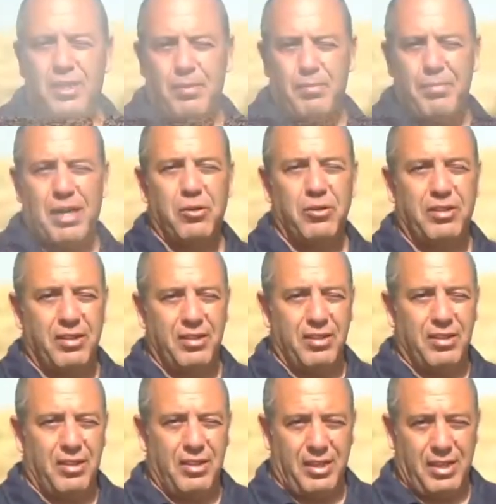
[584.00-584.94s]
about
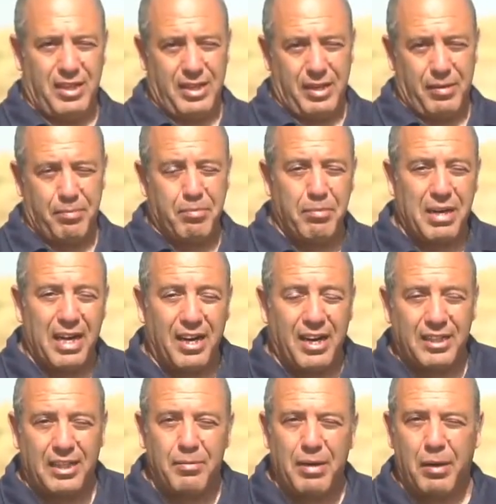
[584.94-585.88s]

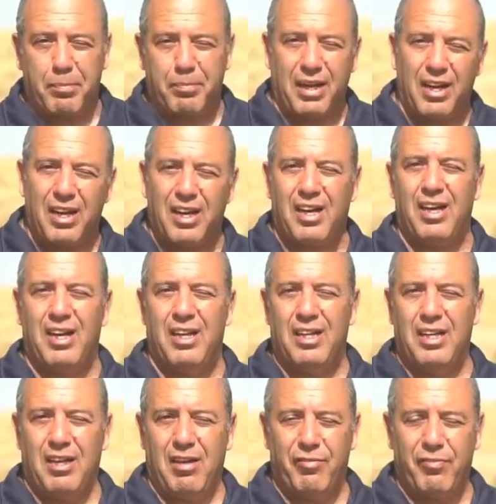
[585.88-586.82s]
Me'arat HaMachpelah,
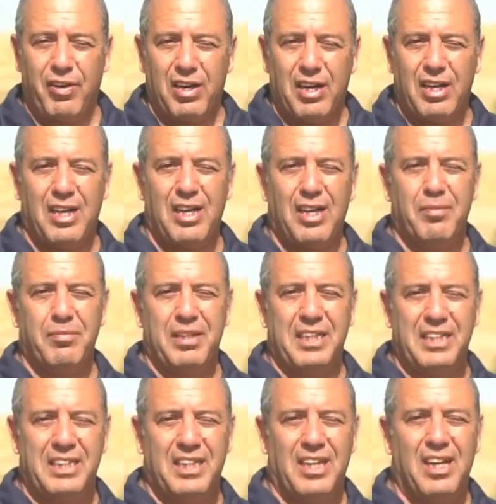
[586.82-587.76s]
Avraham,
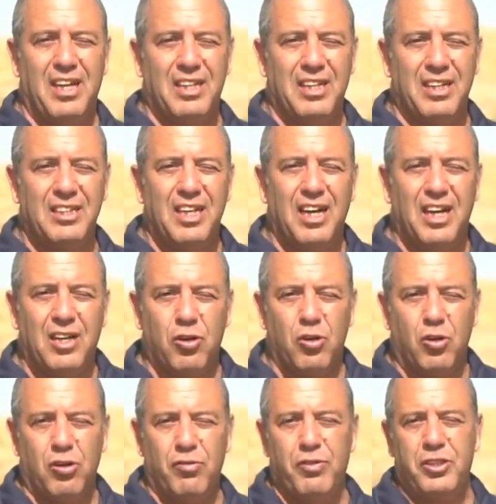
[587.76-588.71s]
Yitzchak, and
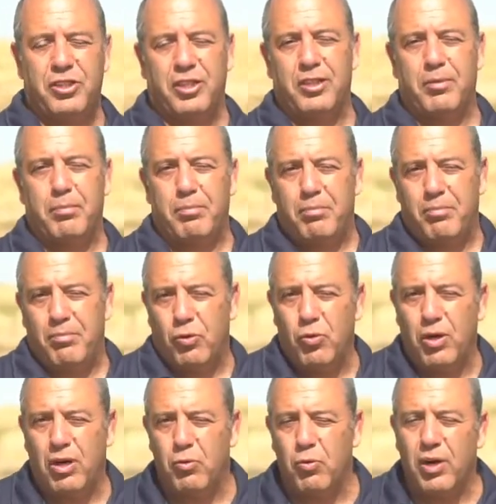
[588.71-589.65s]
Yaakov,
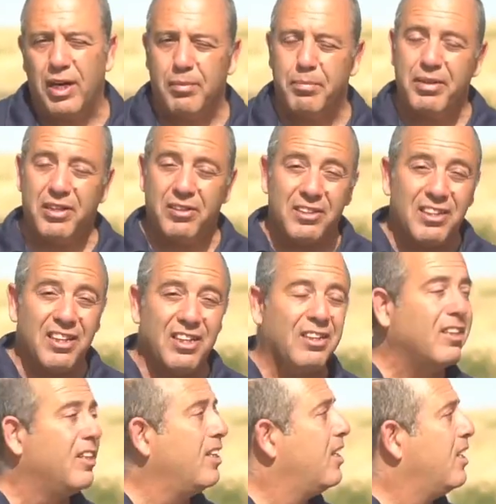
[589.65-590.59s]
who are buried
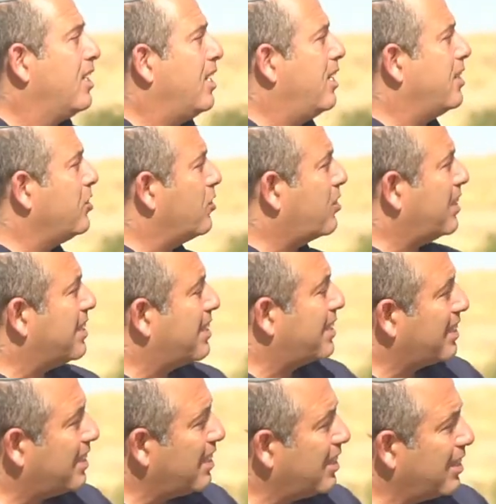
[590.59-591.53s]
there. And you can
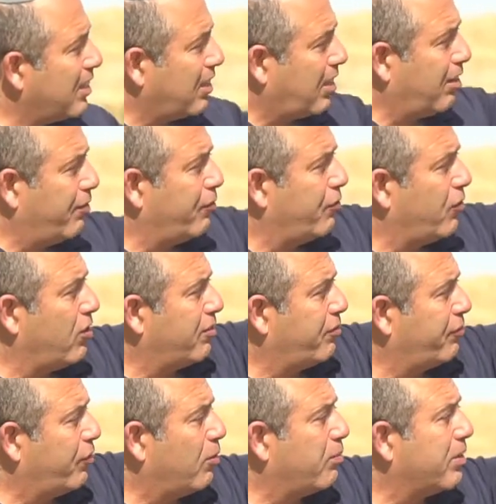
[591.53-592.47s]
see Hebron
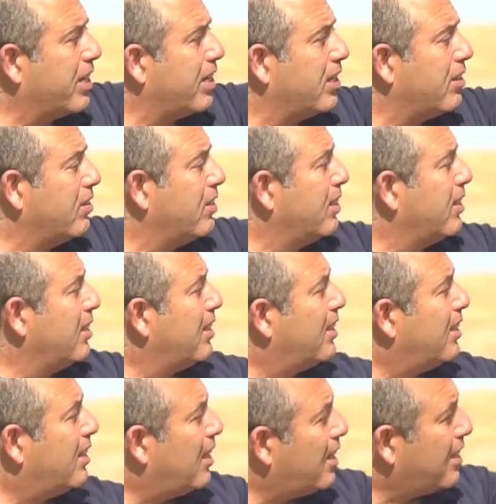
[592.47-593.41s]
from here.
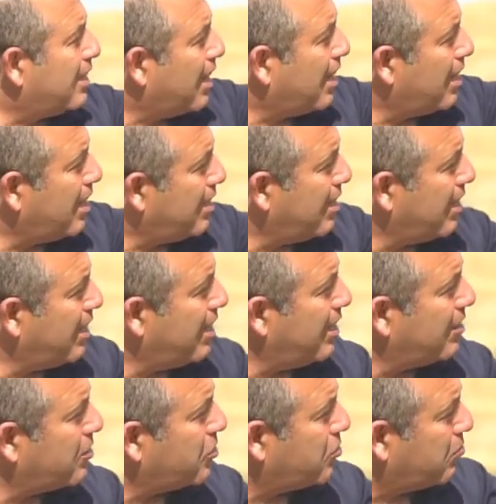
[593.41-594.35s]

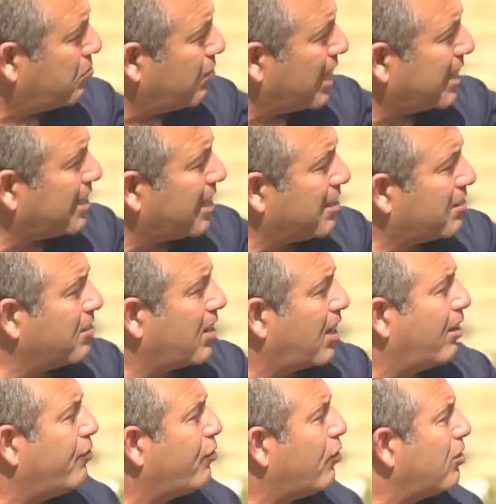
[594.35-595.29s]
Right under
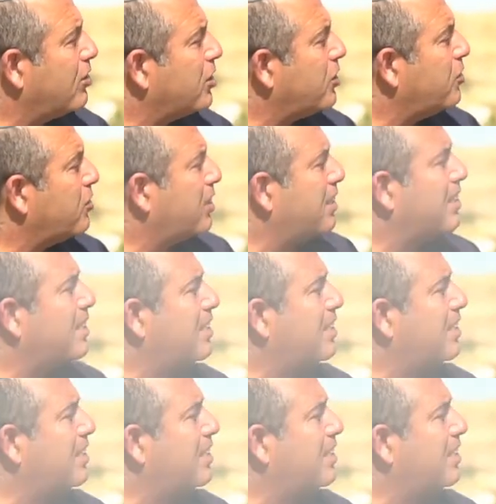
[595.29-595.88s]
Hebron, you can